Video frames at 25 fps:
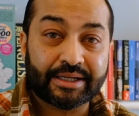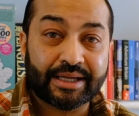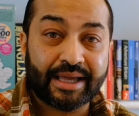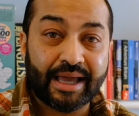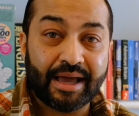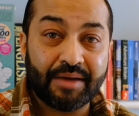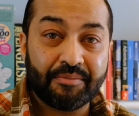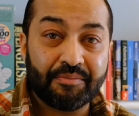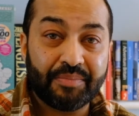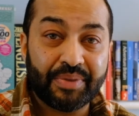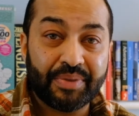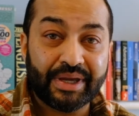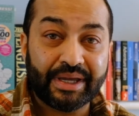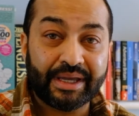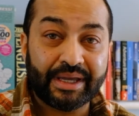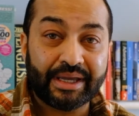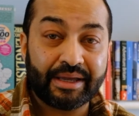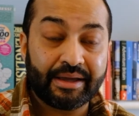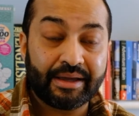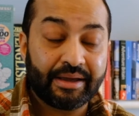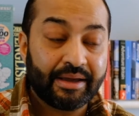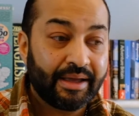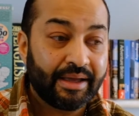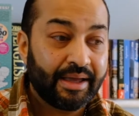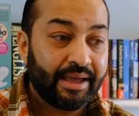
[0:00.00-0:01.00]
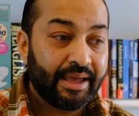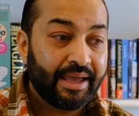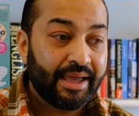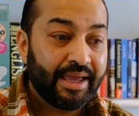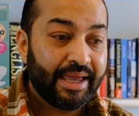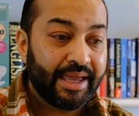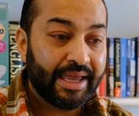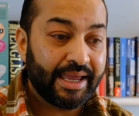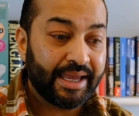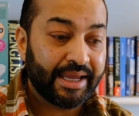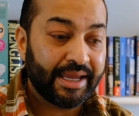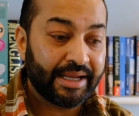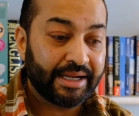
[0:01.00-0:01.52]
camping
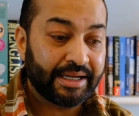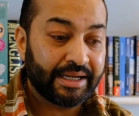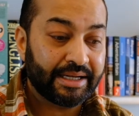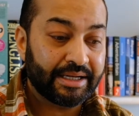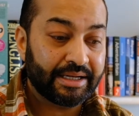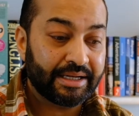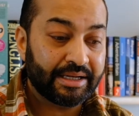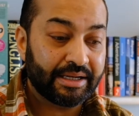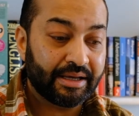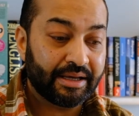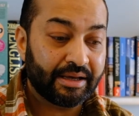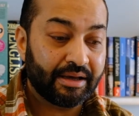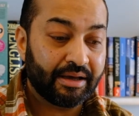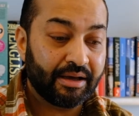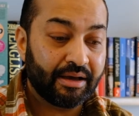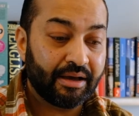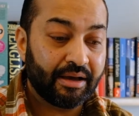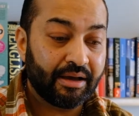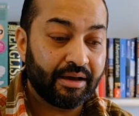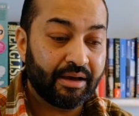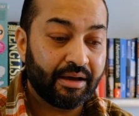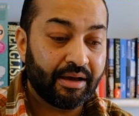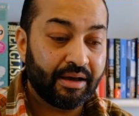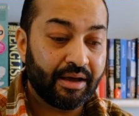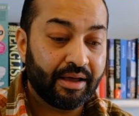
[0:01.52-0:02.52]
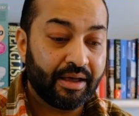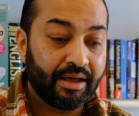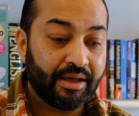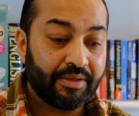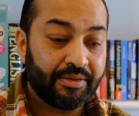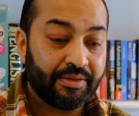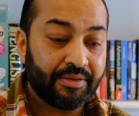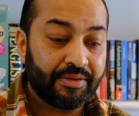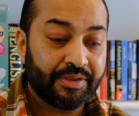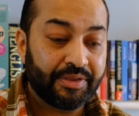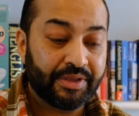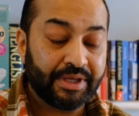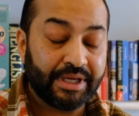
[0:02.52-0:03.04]
in
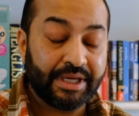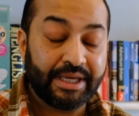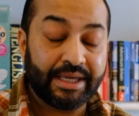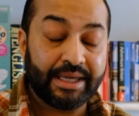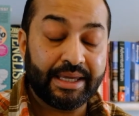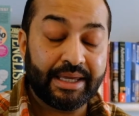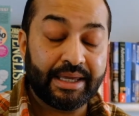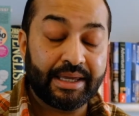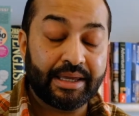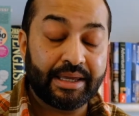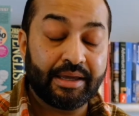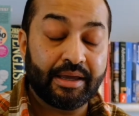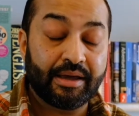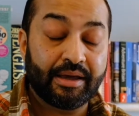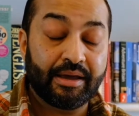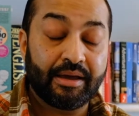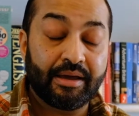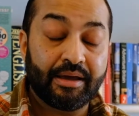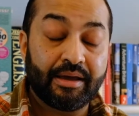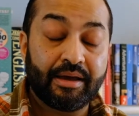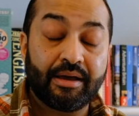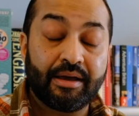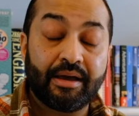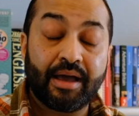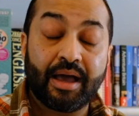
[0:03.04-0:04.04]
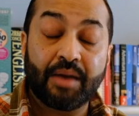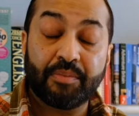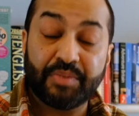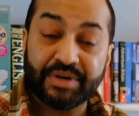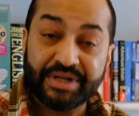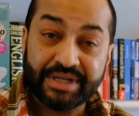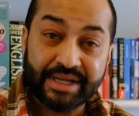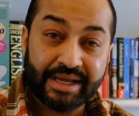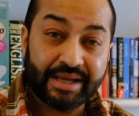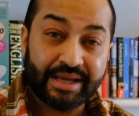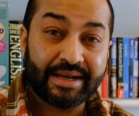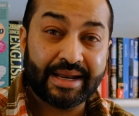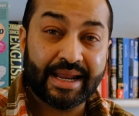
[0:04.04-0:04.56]
the
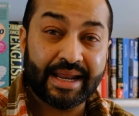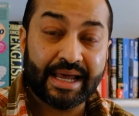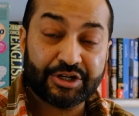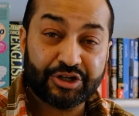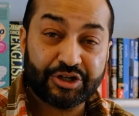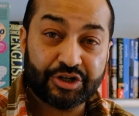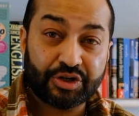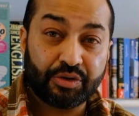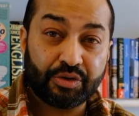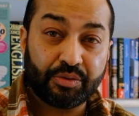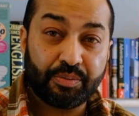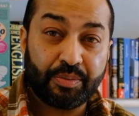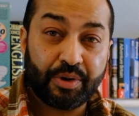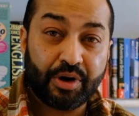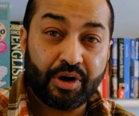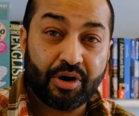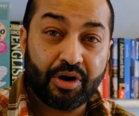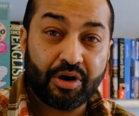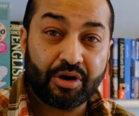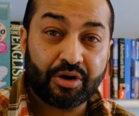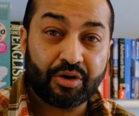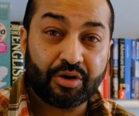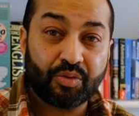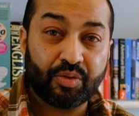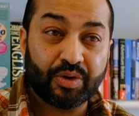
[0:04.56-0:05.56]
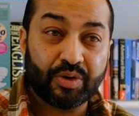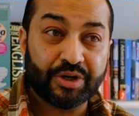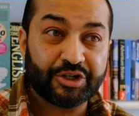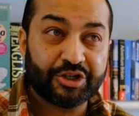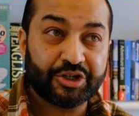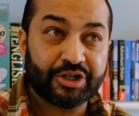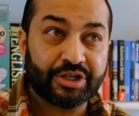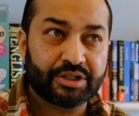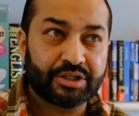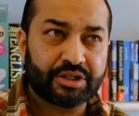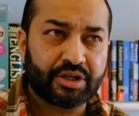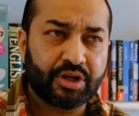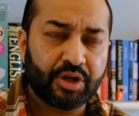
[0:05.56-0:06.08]
Aberdare National Park, which
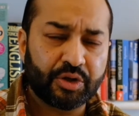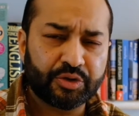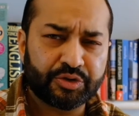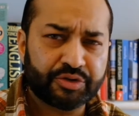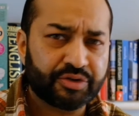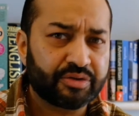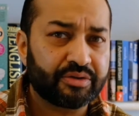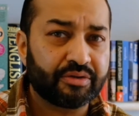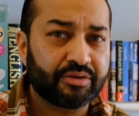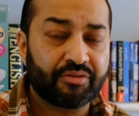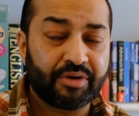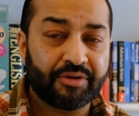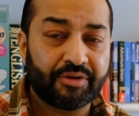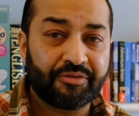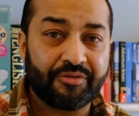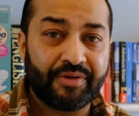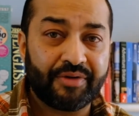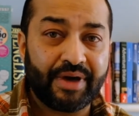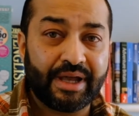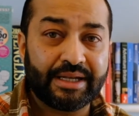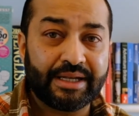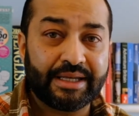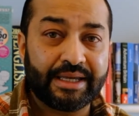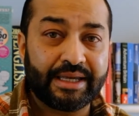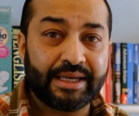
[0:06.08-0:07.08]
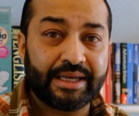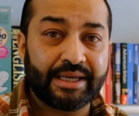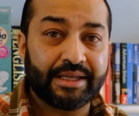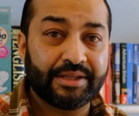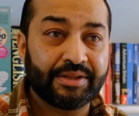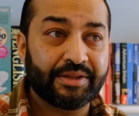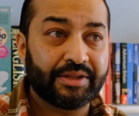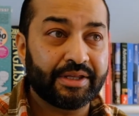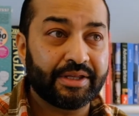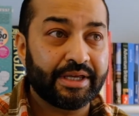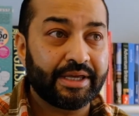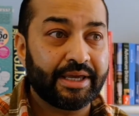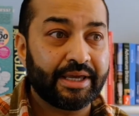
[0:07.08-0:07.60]
is close to the Rift Valley
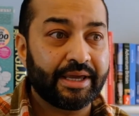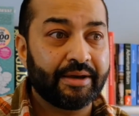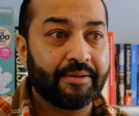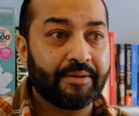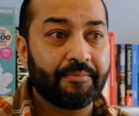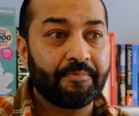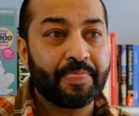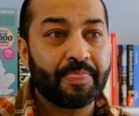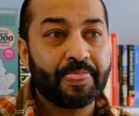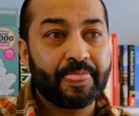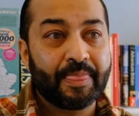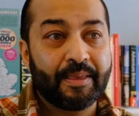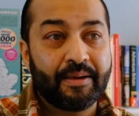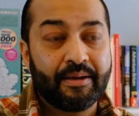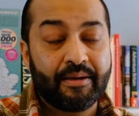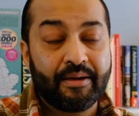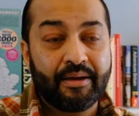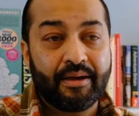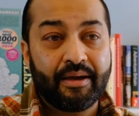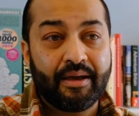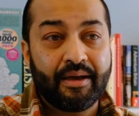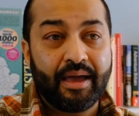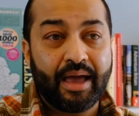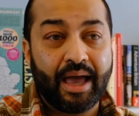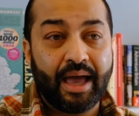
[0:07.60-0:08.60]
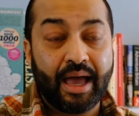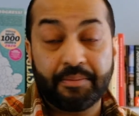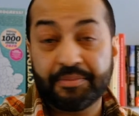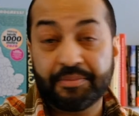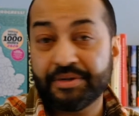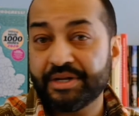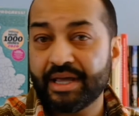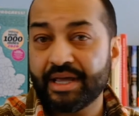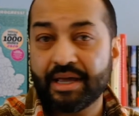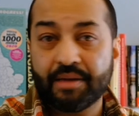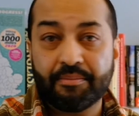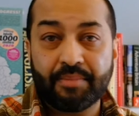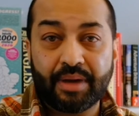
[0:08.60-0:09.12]
in the
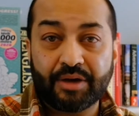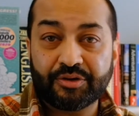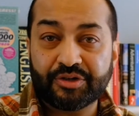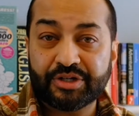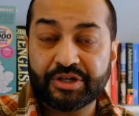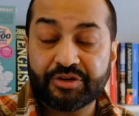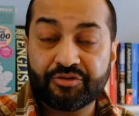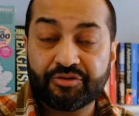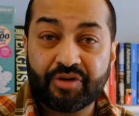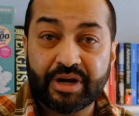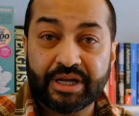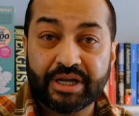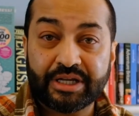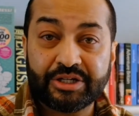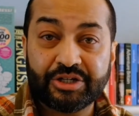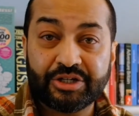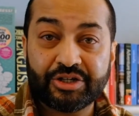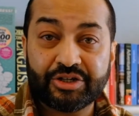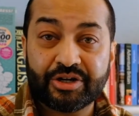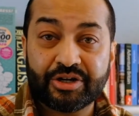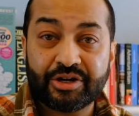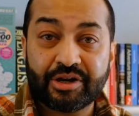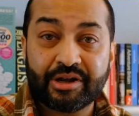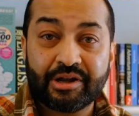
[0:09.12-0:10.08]
Aberdare mountain range.